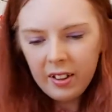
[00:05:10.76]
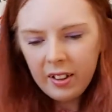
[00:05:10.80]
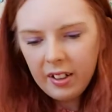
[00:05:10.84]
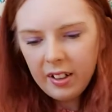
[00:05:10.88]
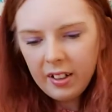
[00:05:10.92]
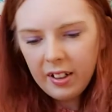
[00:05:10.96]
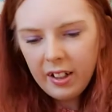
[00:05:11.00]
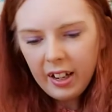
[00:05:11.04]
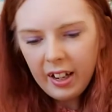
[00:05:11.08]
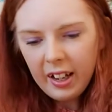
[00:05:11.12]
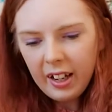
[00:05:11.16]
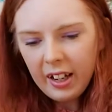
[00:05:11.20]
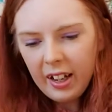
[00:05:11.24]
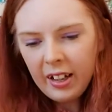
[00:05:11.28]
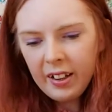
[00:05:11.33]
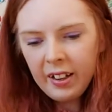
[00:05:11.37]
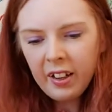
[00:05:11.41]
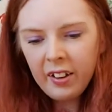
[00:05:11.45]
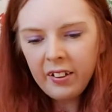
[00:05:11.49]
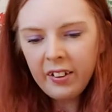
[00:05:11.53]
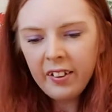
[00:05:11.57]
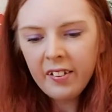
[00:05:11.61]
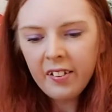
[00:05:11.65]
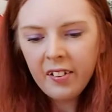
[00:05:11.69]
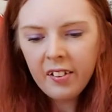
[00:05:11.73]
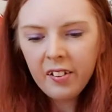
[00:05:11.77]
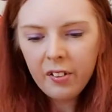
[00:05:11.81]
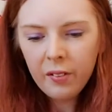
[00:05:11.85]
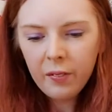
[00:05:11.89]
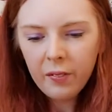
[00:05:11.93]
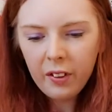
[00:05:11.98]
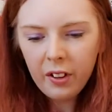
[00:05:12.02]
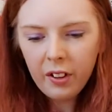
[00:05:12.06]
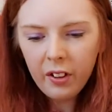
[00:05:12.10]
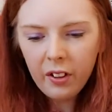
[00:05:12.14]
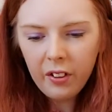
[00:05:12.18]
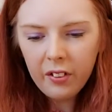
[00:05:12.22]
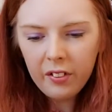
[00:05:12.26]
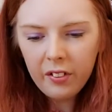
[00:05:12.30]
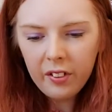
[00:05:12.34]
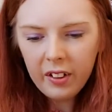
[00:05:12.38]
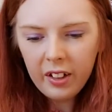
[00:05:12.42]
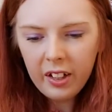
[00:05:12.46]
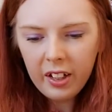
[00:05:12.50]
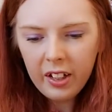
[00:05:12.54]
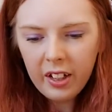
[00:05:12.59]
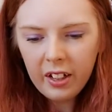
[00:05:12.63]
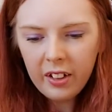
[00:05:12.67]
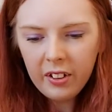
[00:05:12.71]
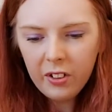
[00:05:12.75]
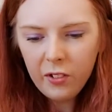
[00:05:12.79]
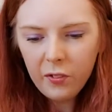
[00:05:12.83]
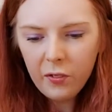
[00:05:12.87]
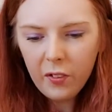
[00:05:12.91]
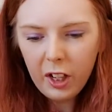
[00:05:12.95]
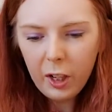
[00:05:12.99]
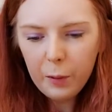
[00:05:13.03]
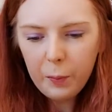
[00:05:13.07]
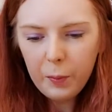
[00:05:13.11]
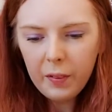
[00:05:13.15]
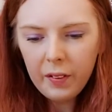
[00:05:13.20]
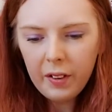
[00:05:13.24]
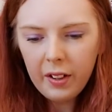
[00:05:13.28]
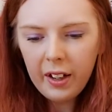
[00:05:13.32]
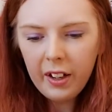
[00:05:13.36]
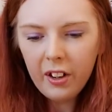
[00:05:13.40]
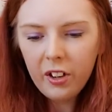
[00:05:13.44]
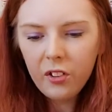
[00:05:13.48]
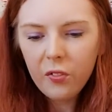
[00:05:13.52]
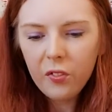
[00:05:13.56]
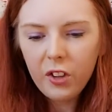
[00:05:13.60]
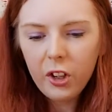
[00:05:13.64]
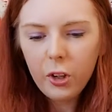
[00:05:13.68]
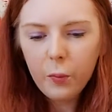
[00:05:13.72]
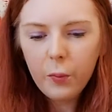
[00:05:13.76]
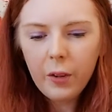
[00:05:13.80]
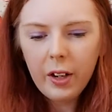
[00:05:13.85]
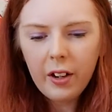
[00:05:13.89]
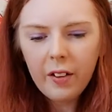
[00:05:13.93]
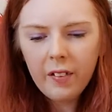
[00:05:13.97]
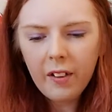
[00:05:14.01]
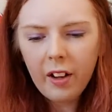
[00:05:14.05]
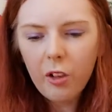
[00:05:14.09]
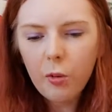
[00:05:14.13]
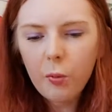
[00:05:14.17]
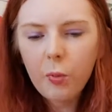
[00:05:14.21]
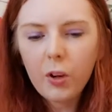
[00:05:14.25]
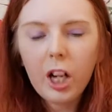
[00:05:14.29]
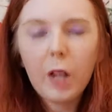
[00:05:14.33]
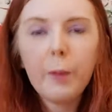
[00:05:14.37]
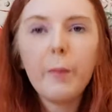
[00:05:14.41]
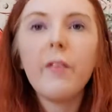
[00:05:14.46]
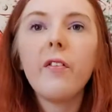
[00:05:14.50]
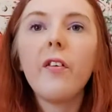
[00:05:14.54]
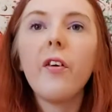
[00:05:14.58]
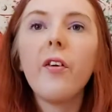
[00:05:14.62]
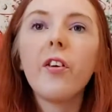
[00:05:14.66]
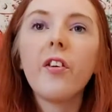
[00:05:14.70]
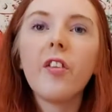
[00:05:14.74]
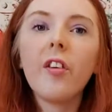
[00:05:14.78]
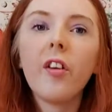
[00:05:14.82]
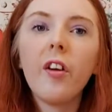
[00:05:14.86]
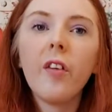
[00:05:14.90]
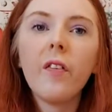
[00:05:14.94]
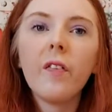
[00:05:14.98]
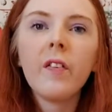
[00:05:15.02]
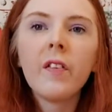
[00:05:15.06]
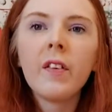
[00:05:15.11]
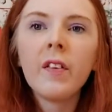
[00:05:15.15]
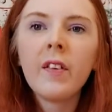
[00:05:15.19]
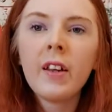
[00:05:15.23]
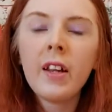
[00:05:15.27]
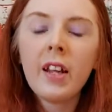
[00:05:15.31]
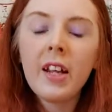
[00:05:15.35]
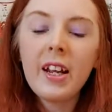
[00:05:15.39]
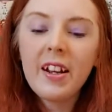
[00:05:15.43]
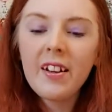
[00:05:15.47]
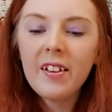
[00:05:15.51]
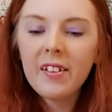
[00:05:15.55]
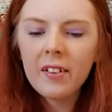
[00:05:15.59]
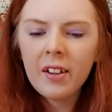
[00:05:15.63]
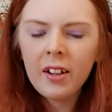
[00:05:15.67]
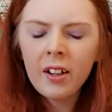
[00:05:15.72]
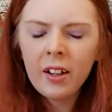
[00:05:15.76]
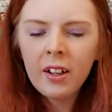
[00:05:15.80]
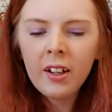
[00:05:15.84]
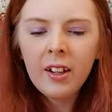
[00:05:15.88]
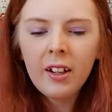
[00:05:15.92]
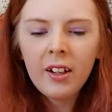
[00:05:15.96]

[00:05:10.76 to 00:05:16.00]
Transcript: yeah, this is something also that you can develop in the next few weeks, as we're going to be focusing on Easter.